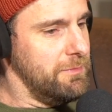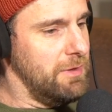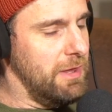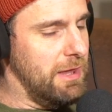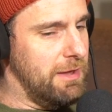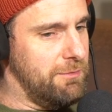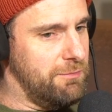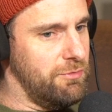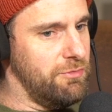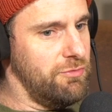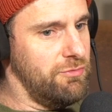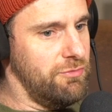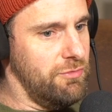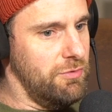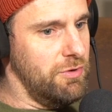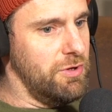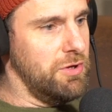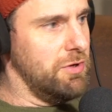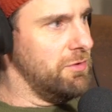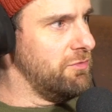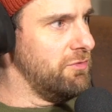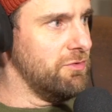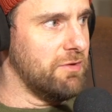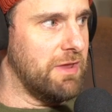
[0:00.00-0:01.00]
Yeah, for sure.
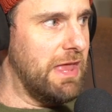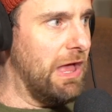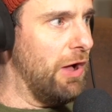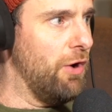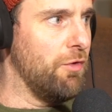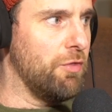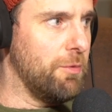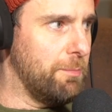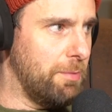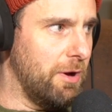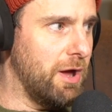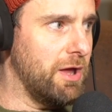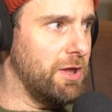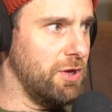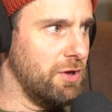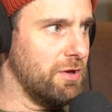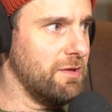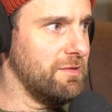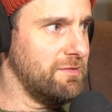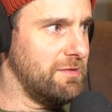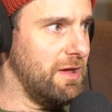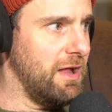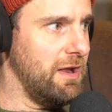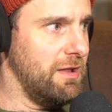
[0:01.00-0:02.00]
You just get on the bike, you
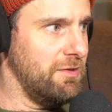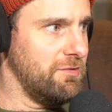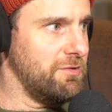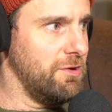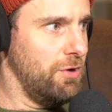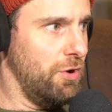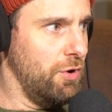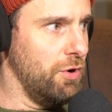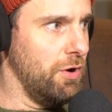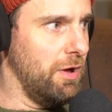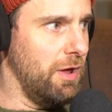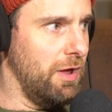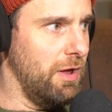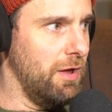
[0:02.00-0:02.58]
can tell it's longer.